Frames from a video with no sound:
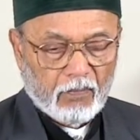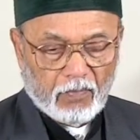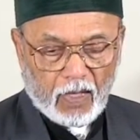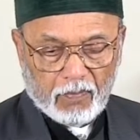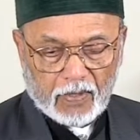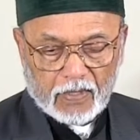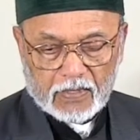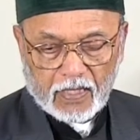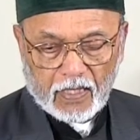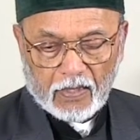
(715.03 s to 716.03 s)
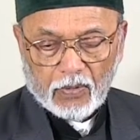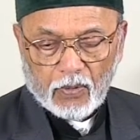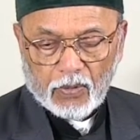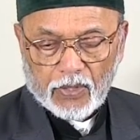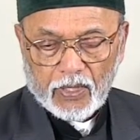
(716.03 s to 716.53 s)
Mehmed II
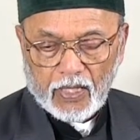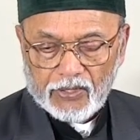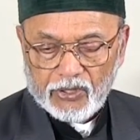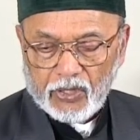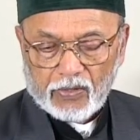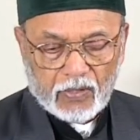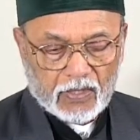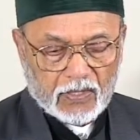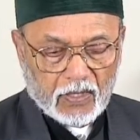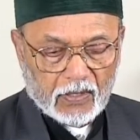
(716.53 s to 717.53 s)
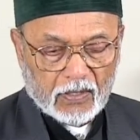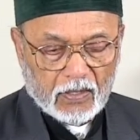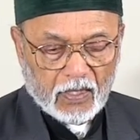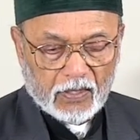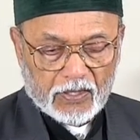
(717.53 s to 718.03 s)
ordered a general assault
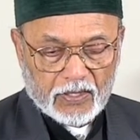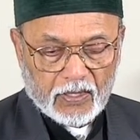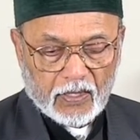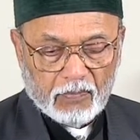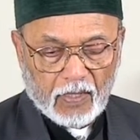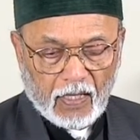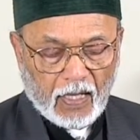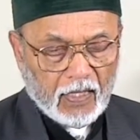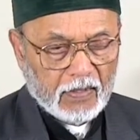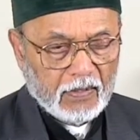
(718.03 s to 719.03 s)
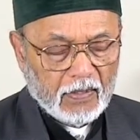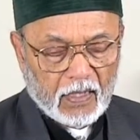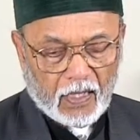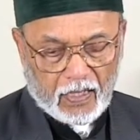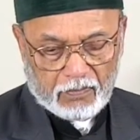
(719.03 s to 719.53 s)
on the city by land
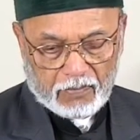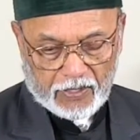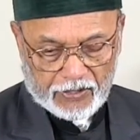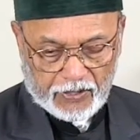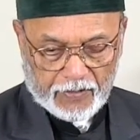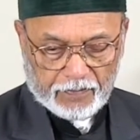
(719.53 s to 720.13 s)
and by sea.